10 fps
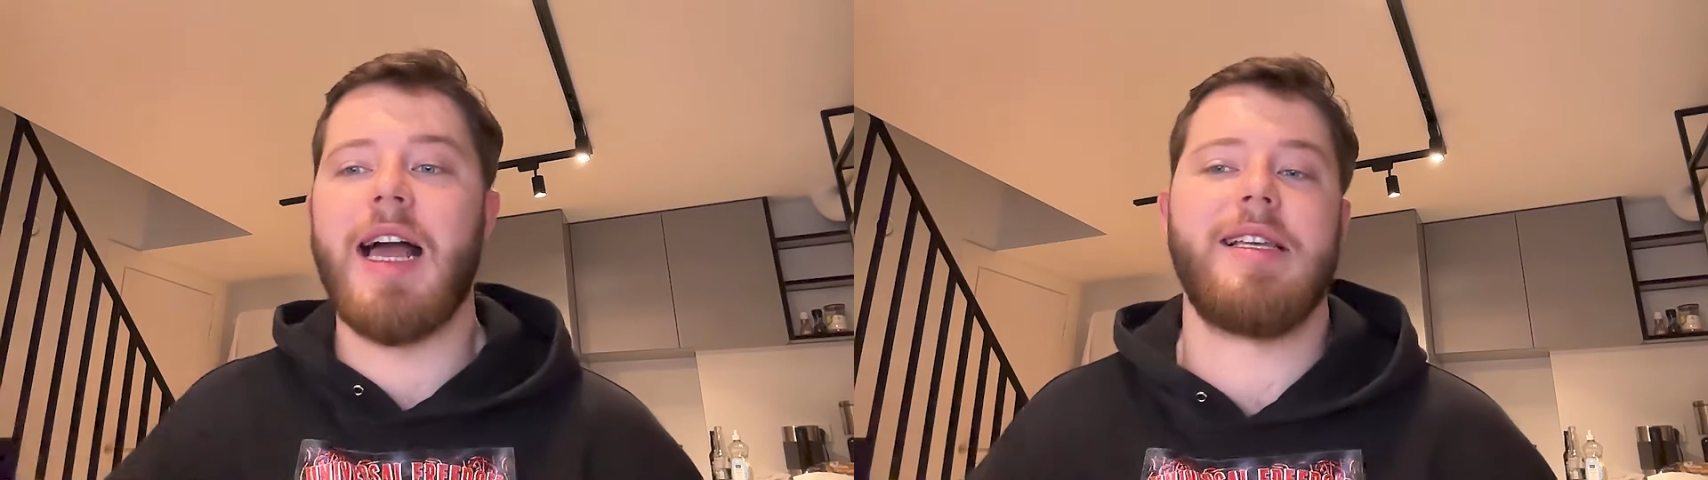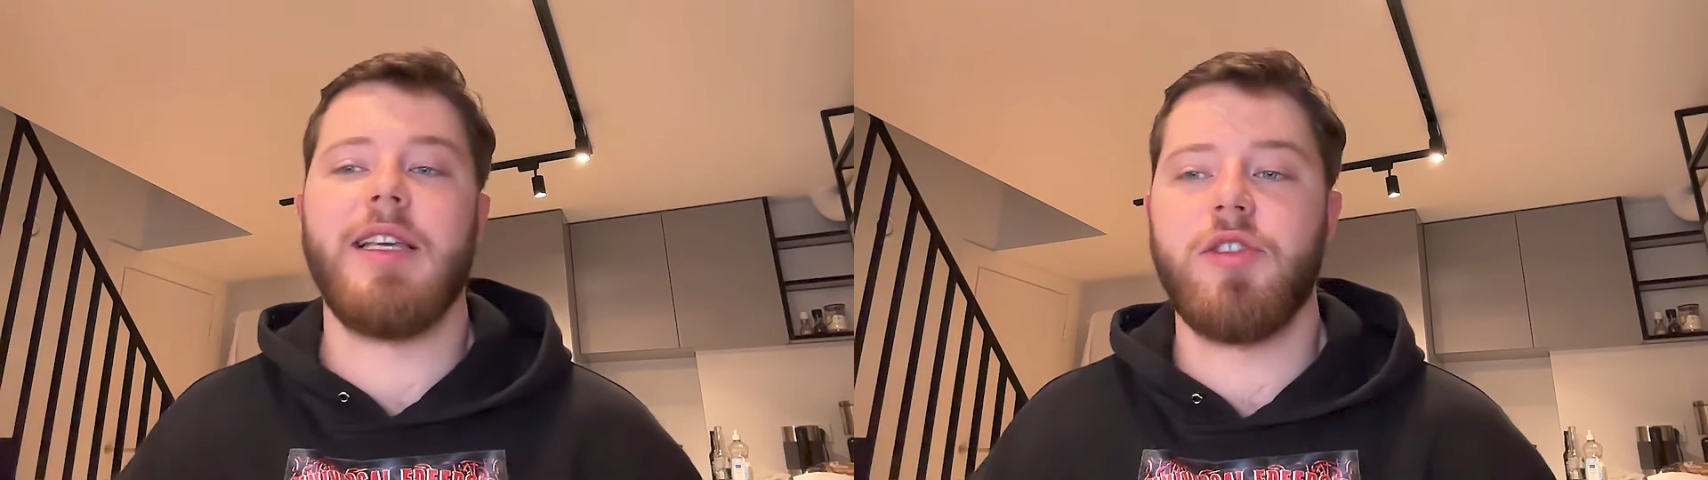
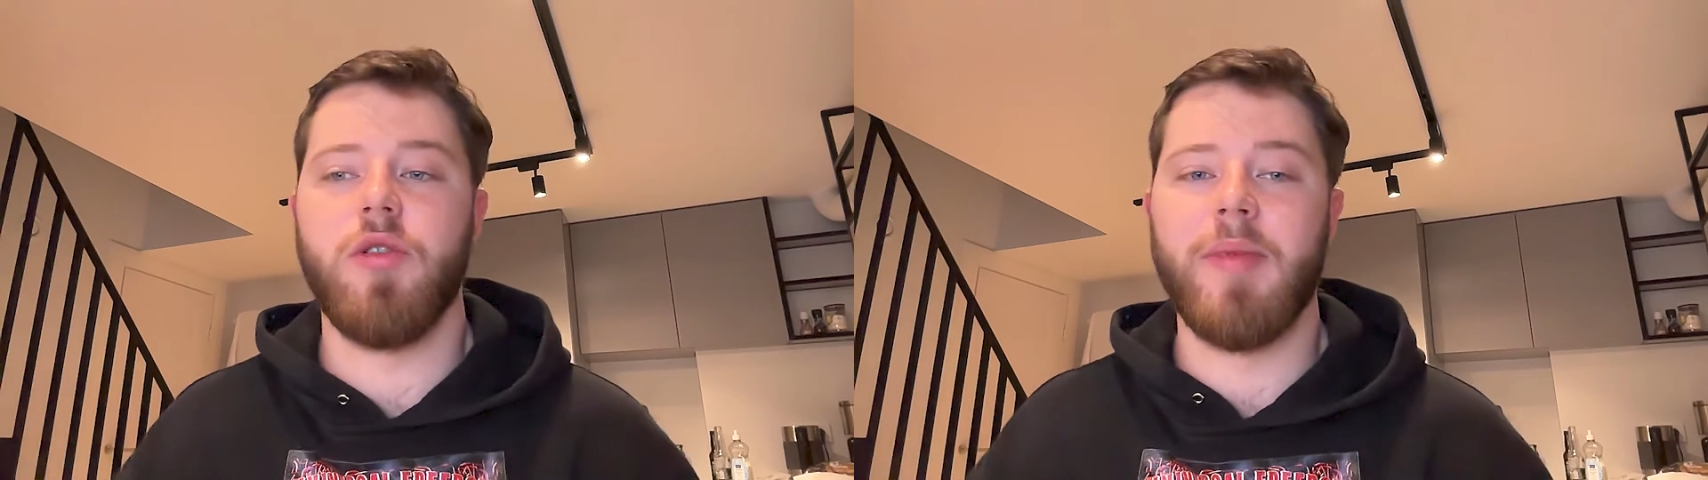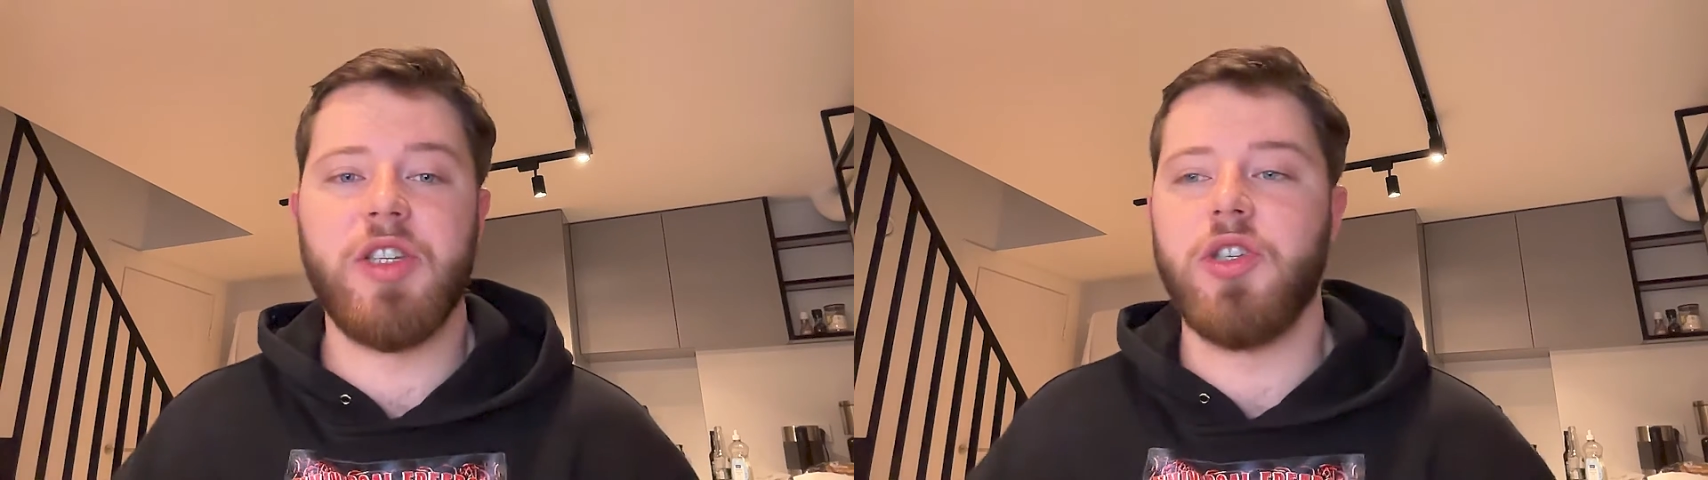access
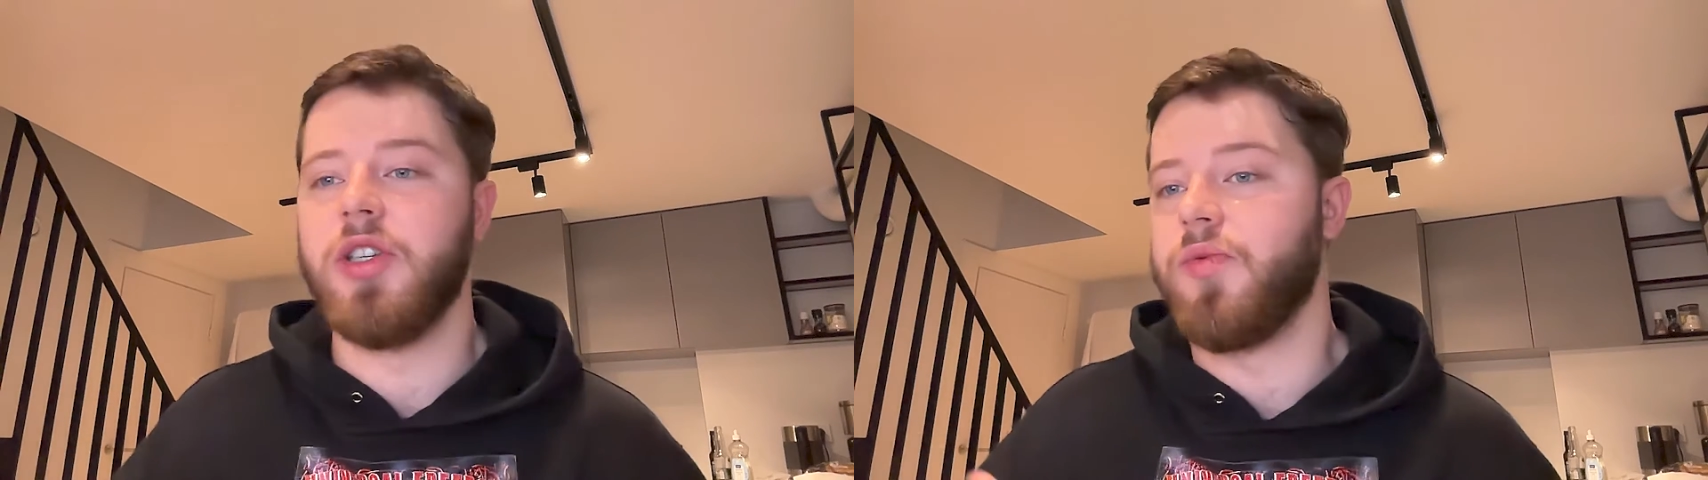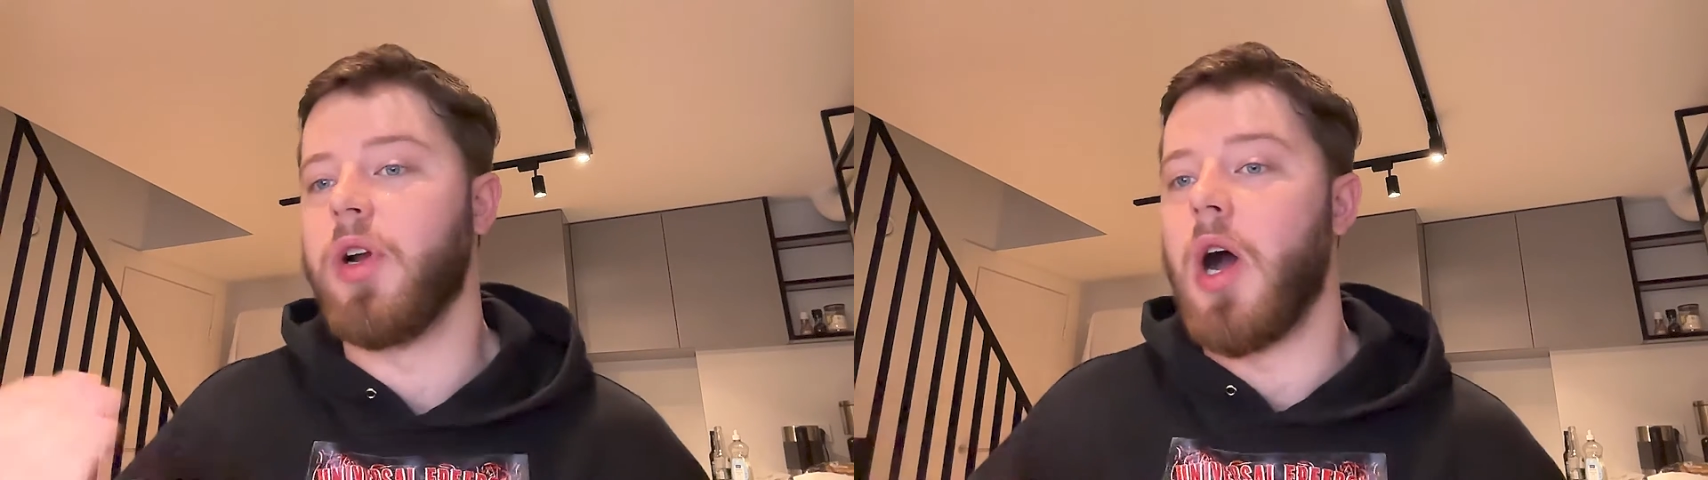your
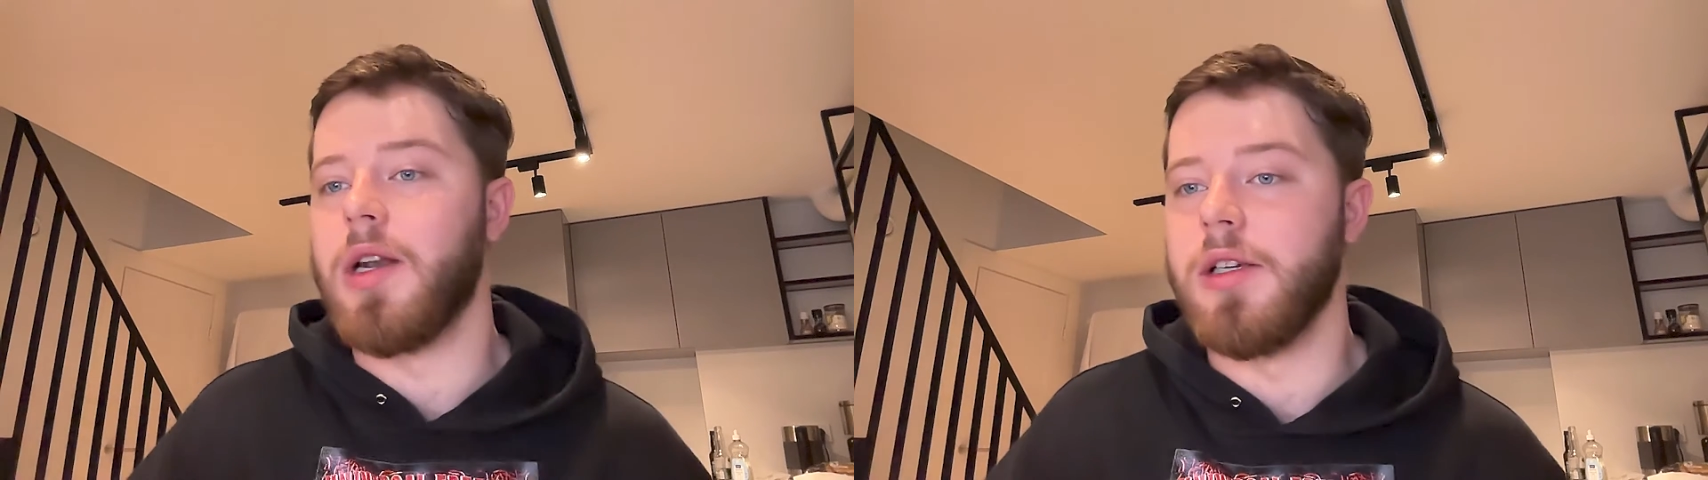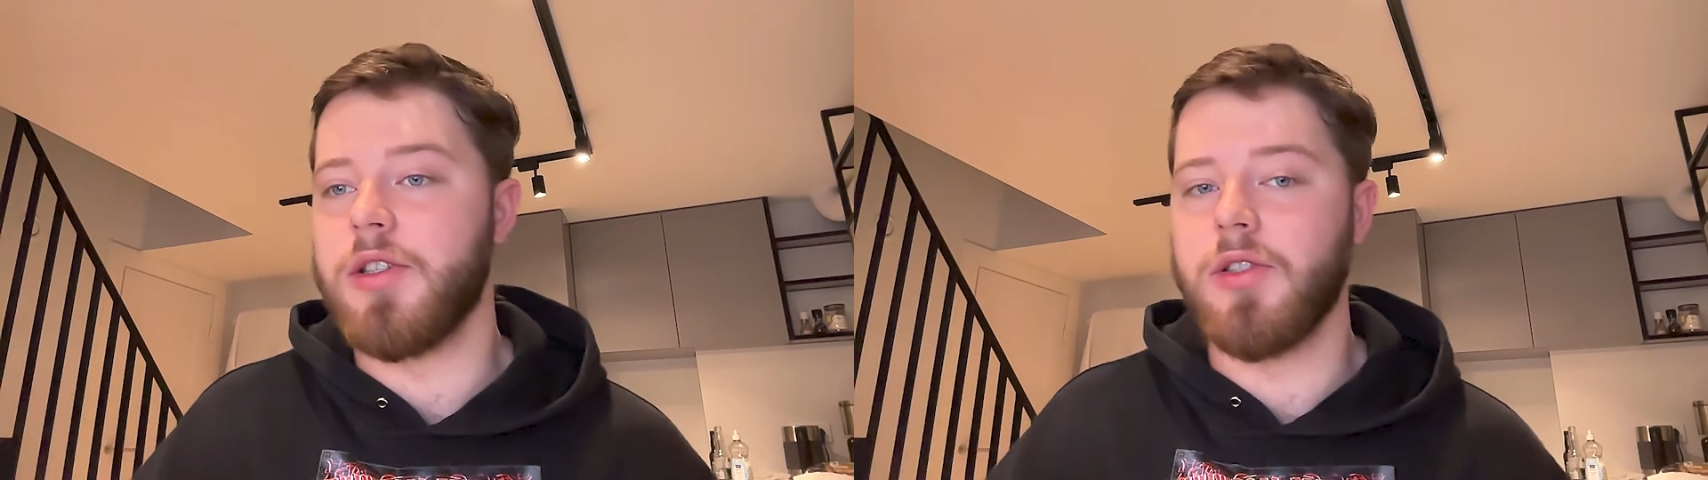messages regardless.